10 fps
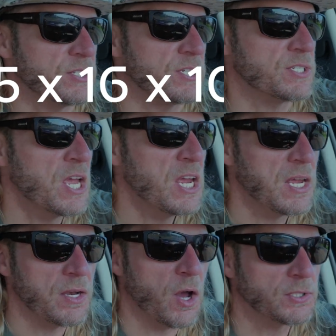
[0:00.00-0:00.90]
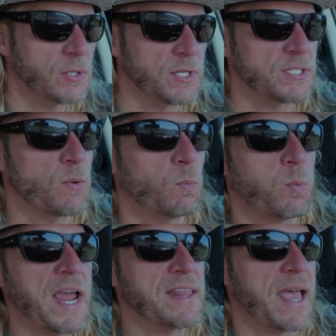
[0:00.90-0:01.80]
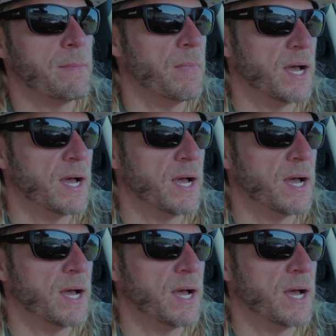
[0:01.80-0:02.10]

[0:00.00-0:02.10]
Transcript: inches. It also doesn't weigh that